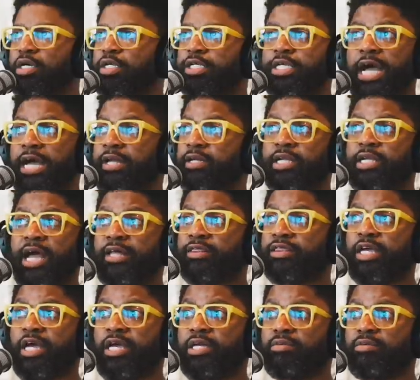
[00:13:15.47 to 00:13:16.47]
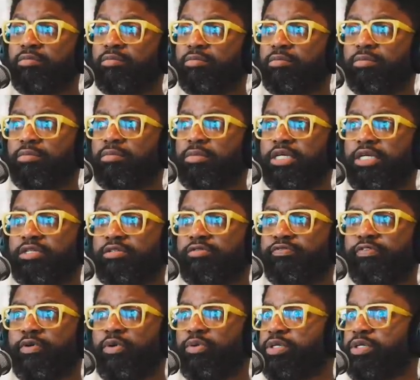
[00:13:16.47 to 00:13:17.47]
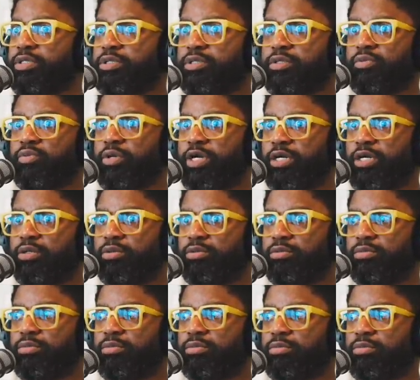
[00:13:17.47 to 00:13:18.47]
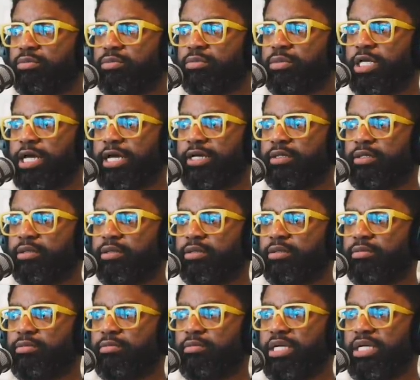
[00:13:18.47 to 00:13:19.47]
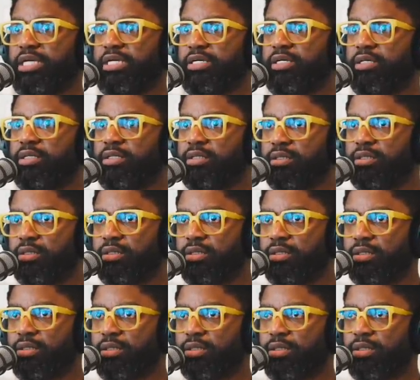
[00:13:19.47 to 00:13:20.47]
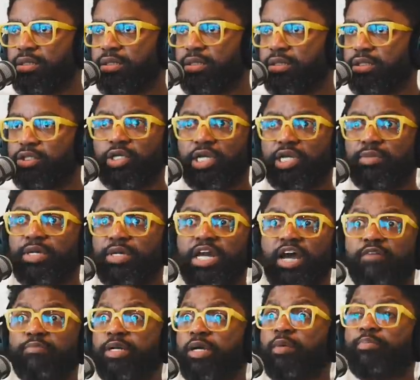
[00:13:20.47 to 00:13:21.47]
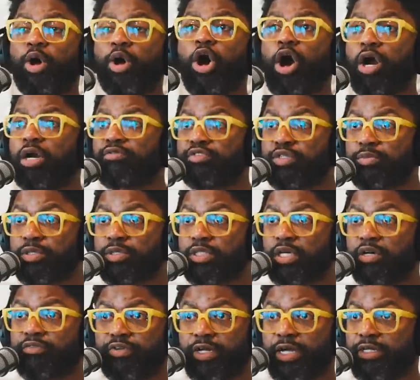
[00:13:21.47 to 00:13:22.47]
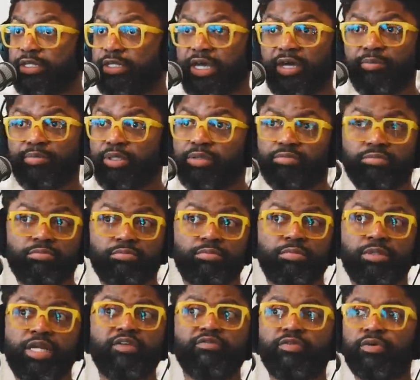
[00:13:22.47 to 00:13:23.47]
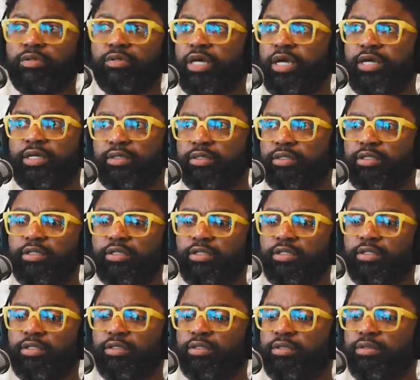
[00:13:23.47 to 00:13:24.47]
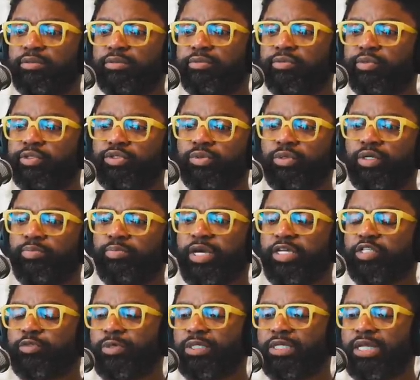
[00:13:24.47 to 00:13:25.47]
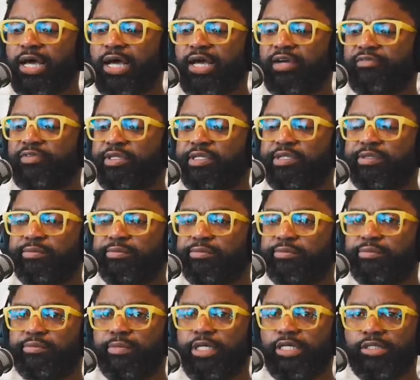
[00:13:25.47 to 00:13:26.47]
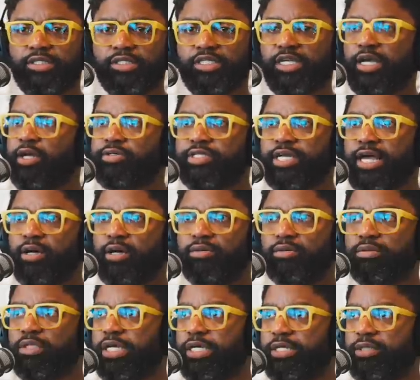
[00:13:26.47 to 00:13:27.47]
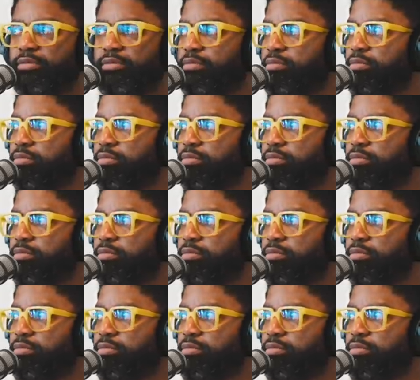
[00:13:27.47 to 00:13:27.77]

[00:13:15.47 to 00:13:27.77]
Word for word: Not not that is focused around like me. Mm. You know what I mean? I've been a part of some stuff like that, but never like we're doing a basement live and then it sells out in